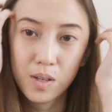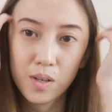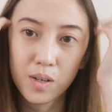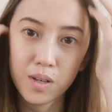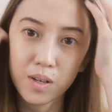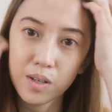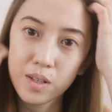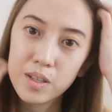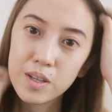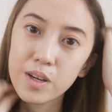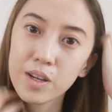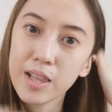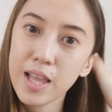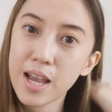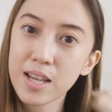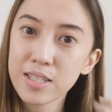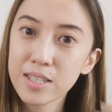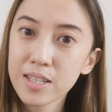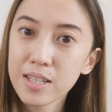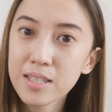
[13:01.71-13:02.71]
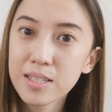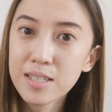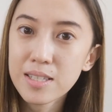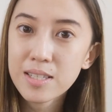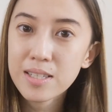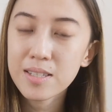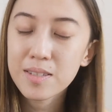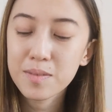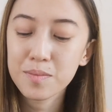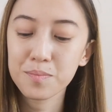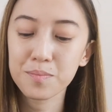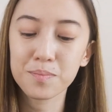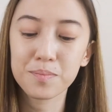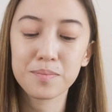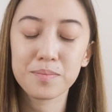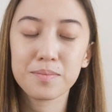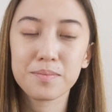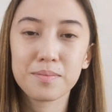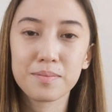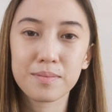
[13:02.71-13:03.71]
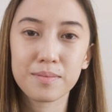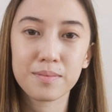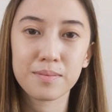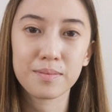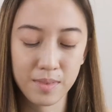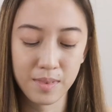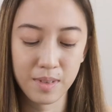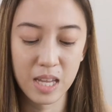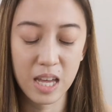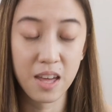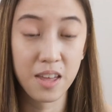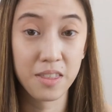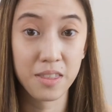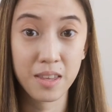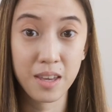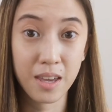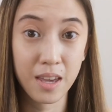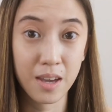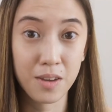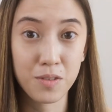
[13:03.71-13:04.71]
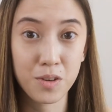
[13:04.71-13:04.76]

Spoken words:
curl your lashes. I think